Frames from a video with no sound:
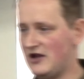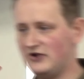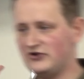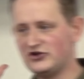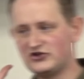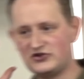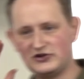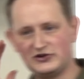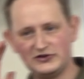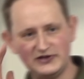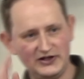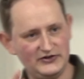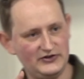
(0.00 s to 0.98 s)
and just
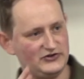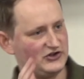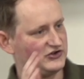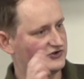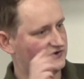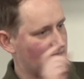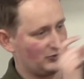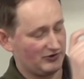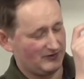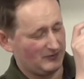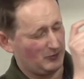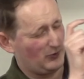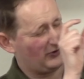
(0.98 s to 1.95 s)
just
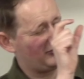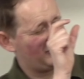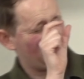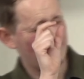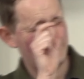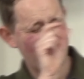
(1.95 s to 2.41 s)
was